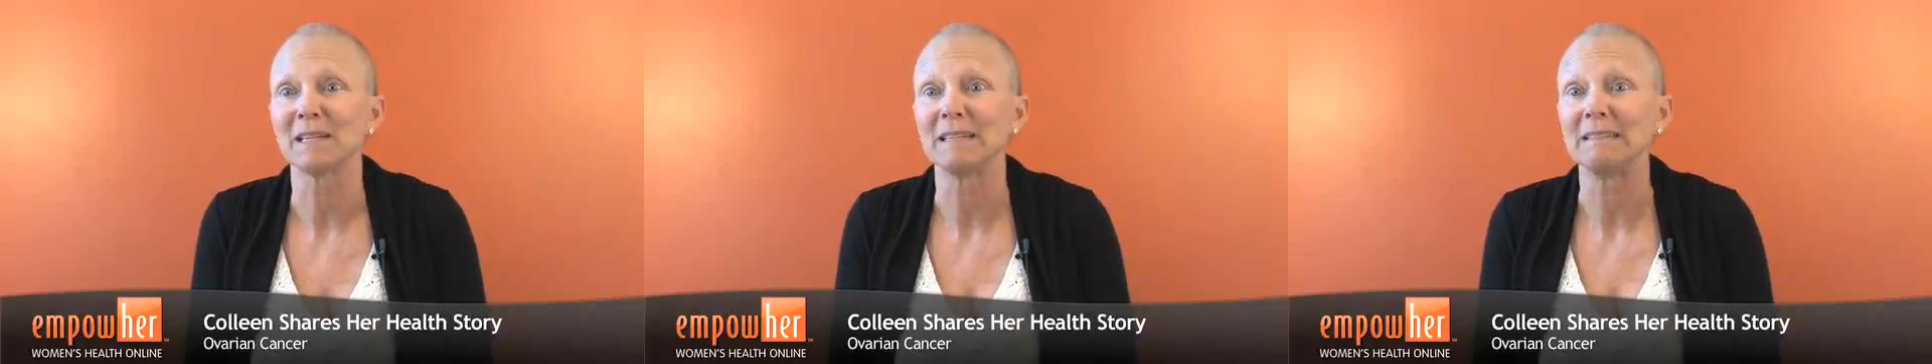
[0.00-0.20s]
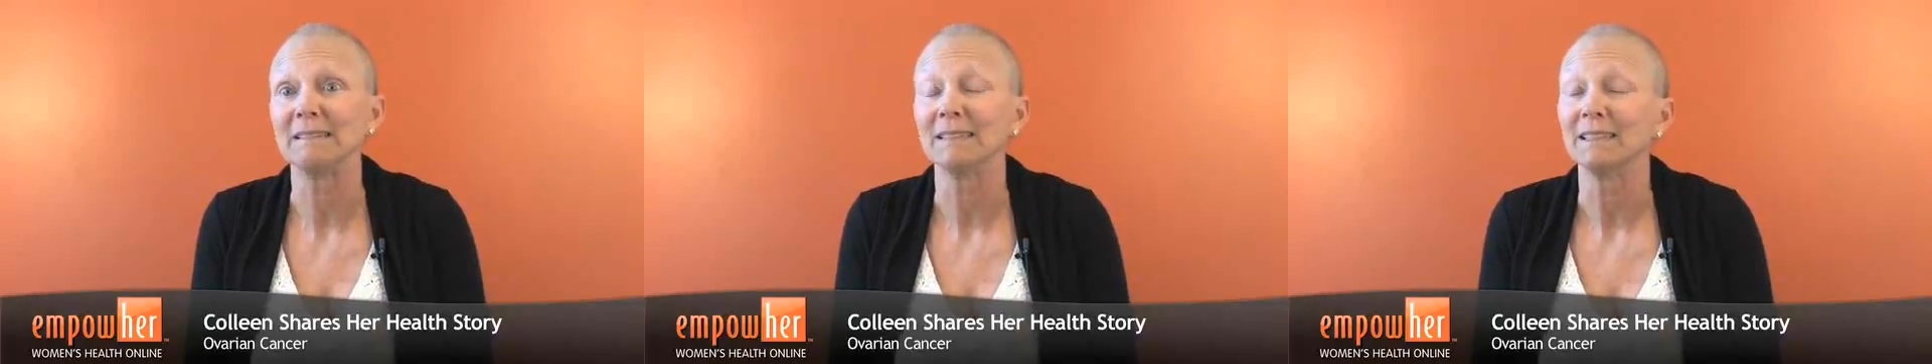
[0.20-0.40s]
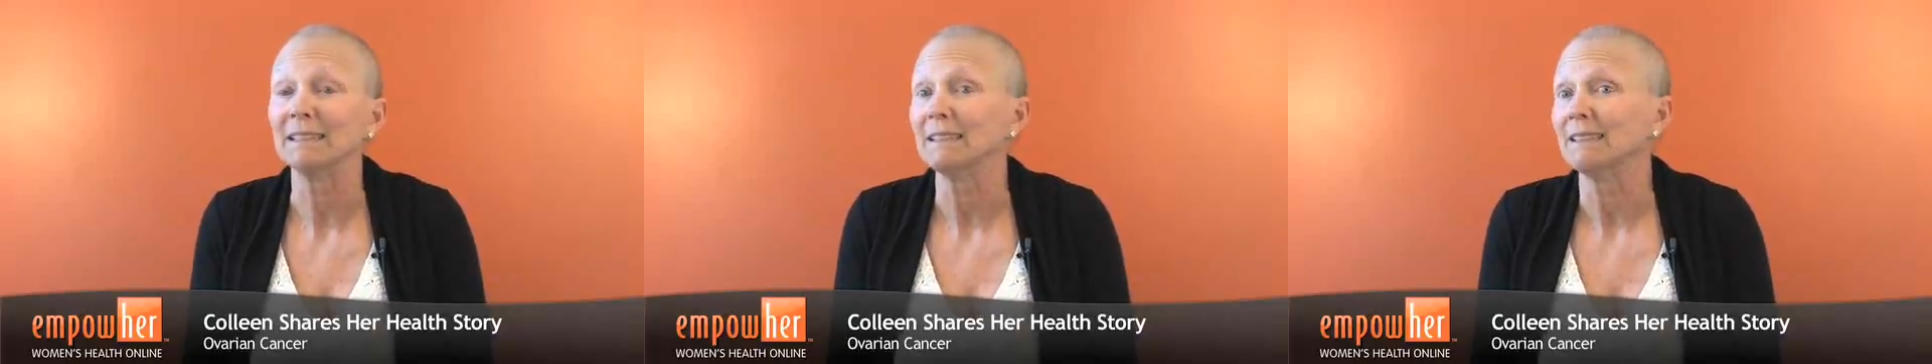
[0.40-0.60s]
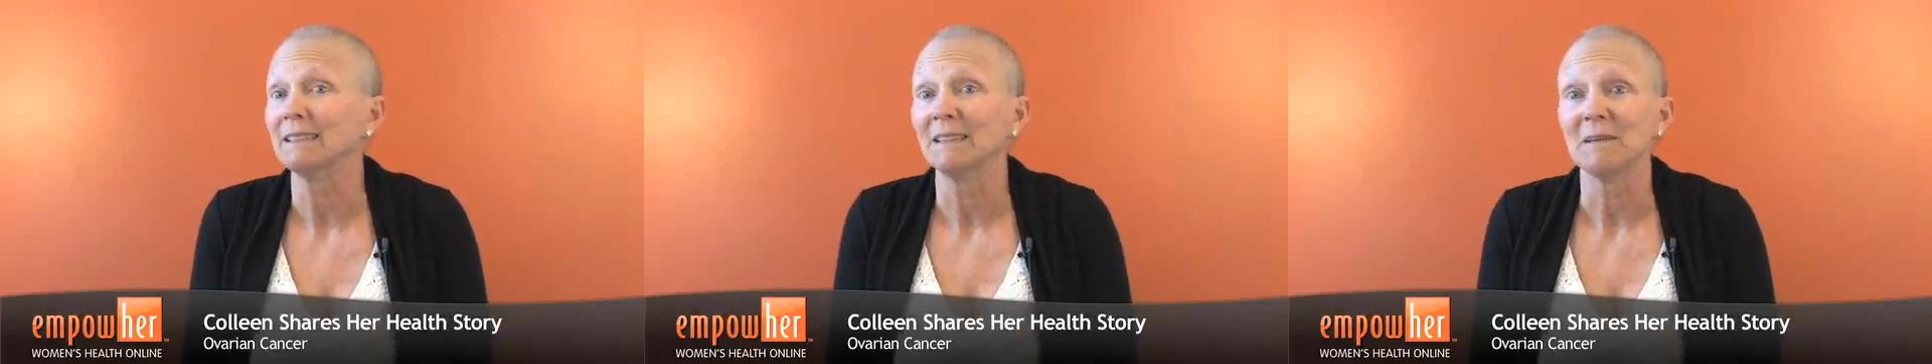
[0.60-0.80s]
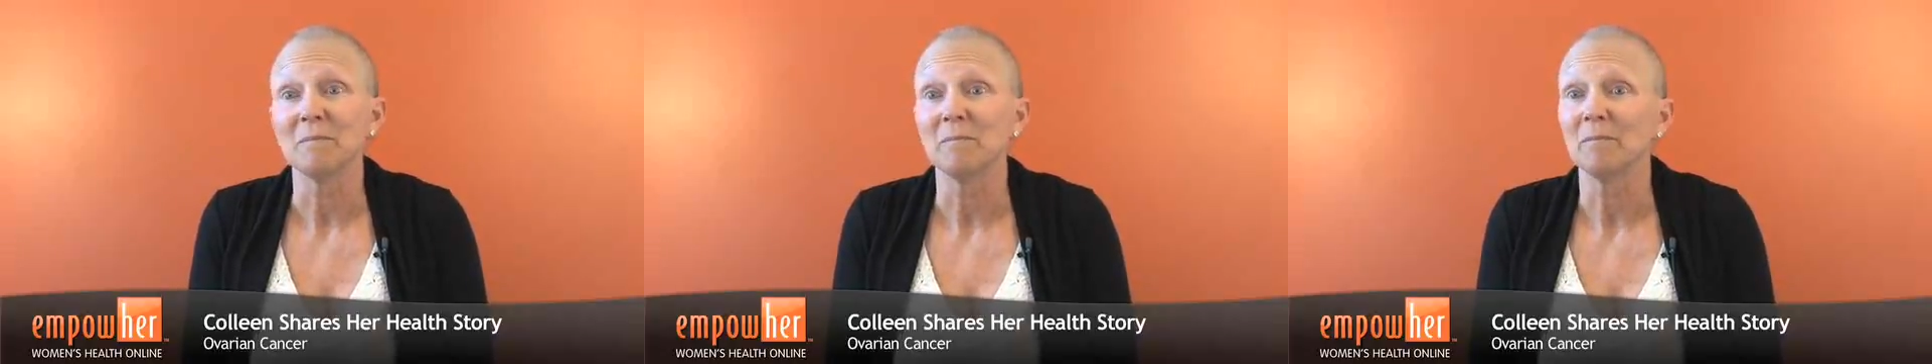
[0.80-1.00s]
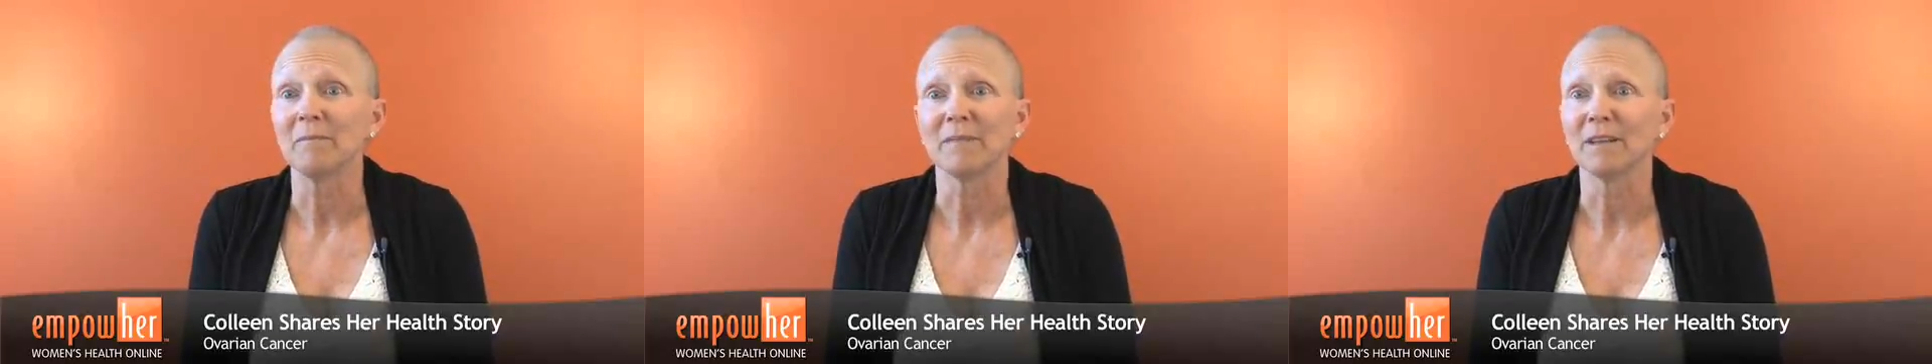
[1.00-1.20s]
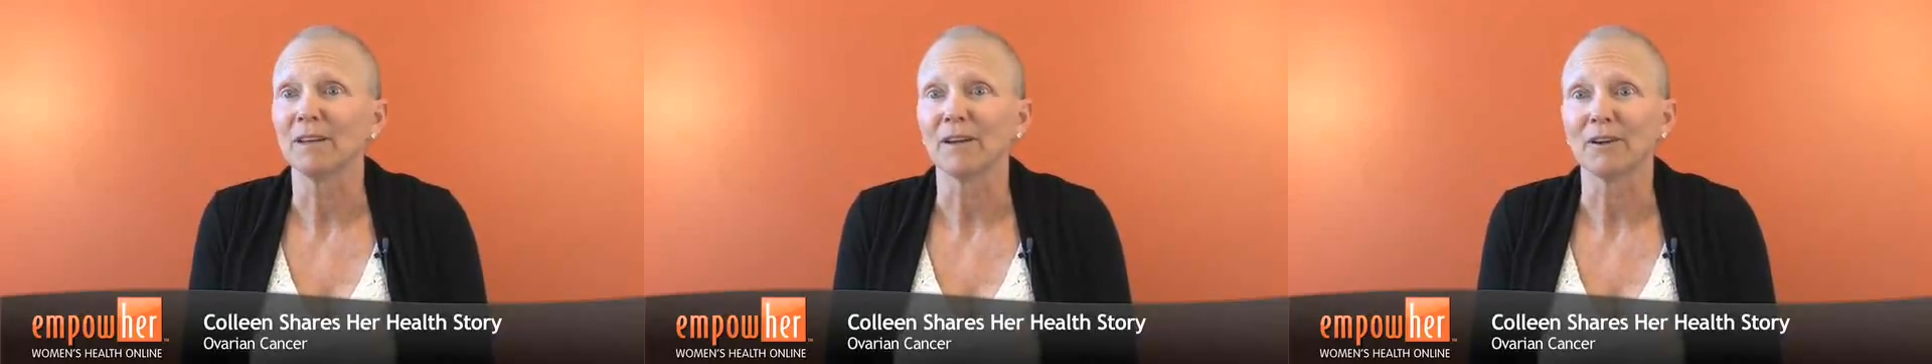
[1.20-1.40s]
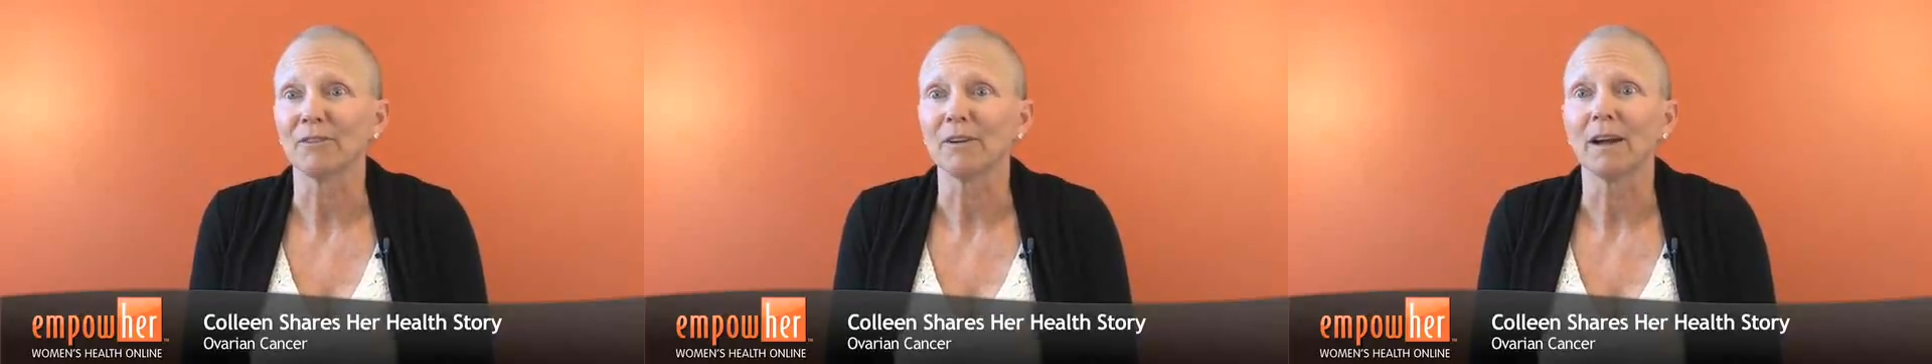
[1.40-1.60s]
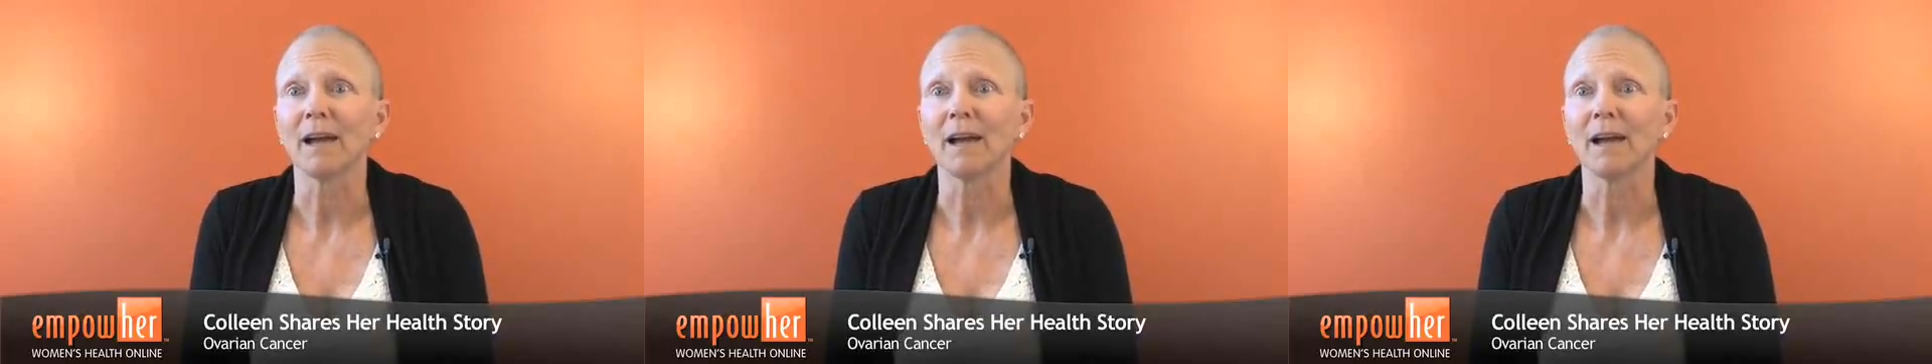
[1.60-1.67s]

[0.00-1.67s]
And you know,